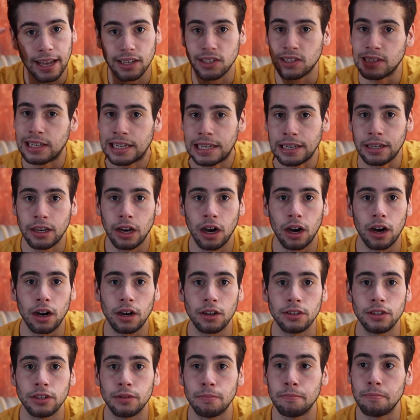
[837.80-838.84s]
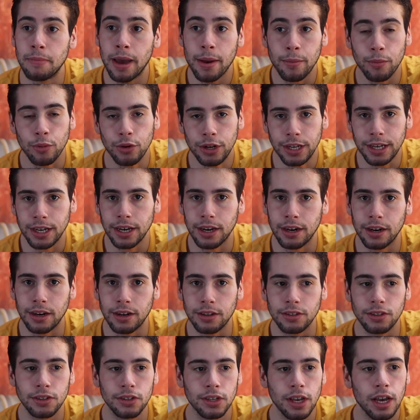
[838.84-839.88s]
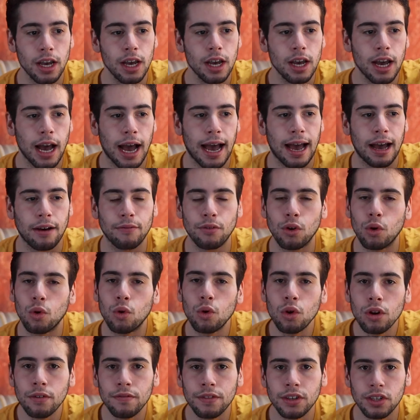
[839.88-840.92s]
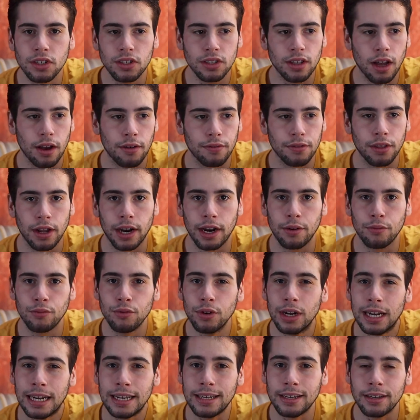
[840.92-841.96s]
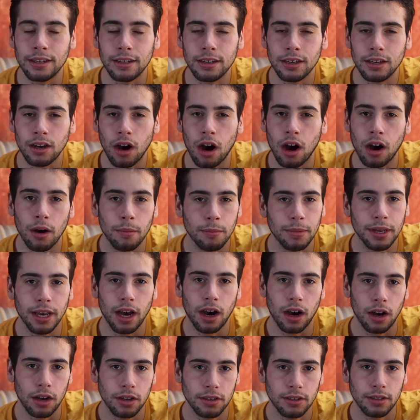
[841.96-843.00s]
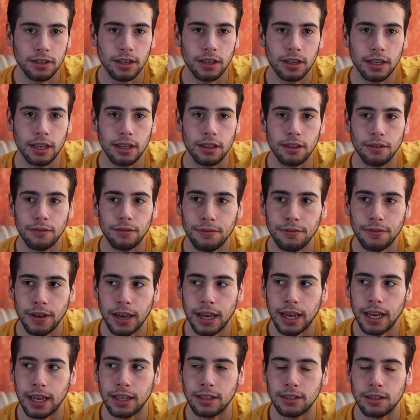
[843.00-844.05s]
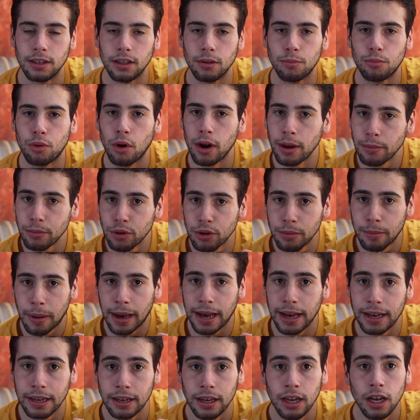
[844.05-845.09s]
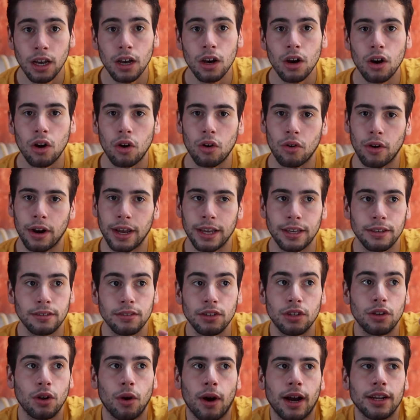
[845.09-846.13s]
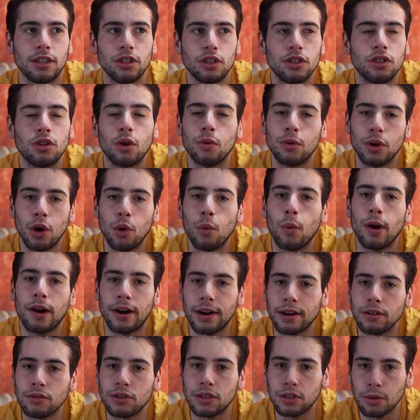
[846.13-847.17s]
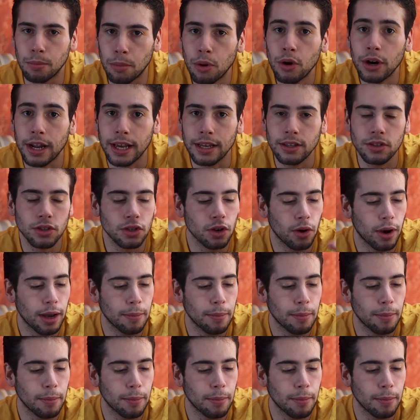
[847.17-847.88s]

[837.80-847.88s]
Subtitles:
SD cards, memory cards. I have all of the stuff that I really can't be asked to fit into the primary bag, or I just don't know where else to put it.